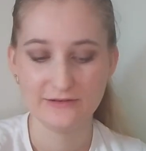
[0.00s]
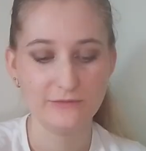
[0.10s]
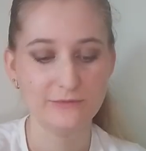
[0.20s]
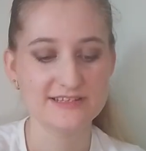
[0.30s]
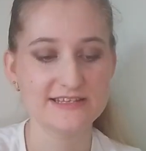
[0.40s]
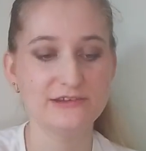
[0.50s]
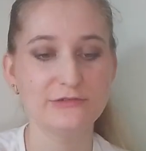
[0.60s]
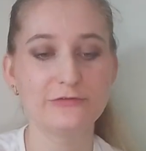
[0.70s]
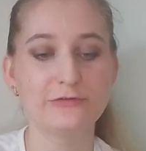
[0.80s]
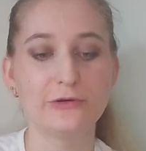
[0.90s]
was in
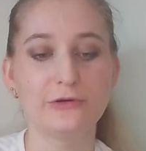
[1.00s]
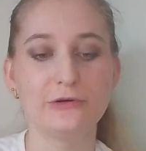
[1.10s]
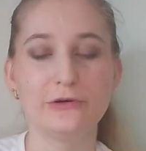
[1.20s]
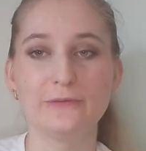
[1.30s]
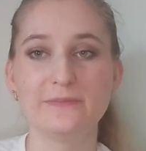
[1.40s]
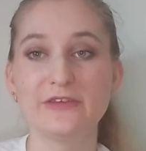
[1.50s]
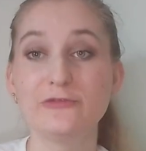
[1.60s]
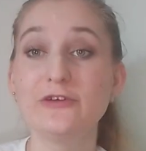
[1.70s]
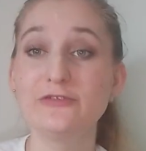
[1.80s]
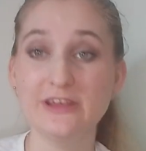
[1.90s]
for
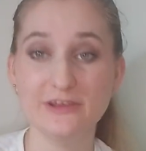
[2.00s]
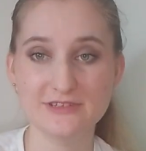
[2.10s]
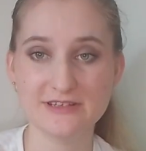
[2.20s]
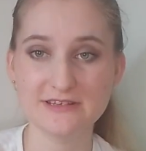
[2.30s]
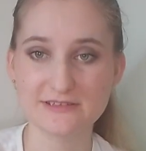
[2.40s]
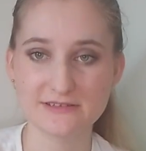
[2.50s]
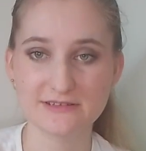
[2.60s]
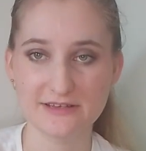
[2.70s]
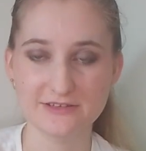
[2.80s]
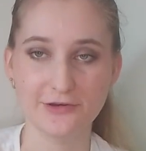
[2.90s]
50 uses
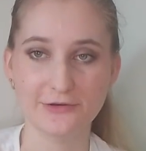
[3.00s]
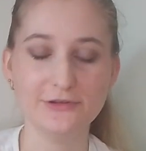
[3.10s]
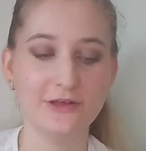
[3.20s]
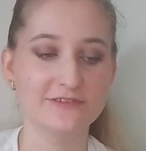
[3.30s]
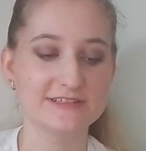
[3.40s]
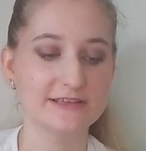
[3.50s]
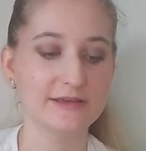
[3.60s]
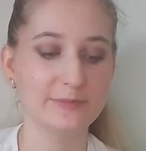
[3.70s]
in total, obviously,